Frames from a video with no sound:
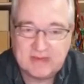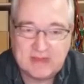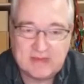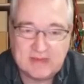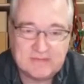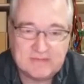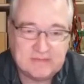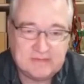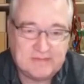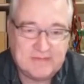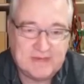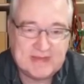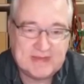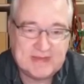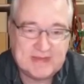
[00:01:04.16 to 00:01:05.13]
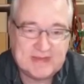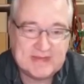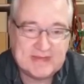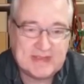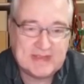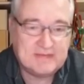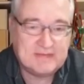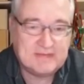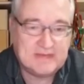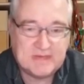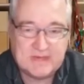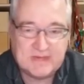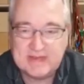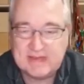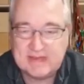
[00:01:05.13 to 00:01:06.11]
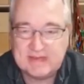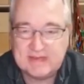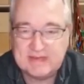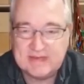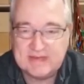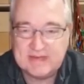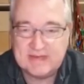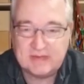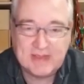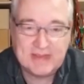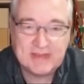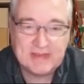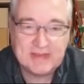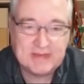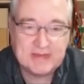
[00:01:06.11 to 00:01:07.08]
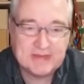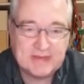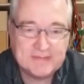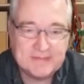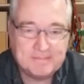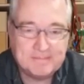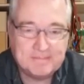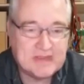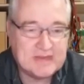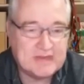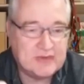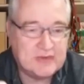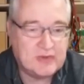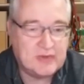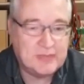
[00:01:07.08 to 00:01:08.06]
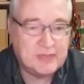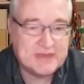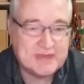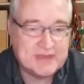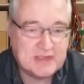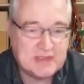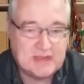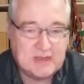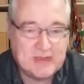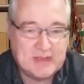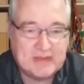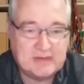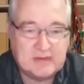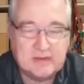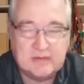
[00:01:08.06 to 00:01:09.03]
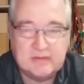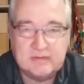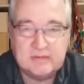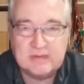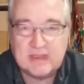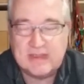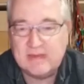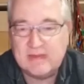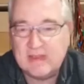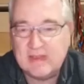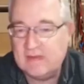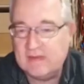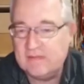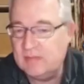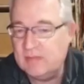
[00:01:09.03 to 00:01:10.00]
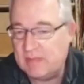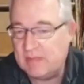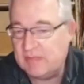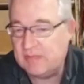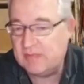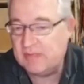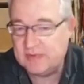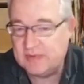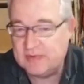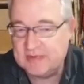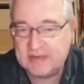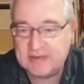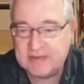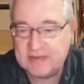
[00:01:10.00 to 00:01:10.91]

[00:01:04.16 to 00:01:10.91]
only fixed addresses for stack and zero page. There's no position independent code and you have no memory protection.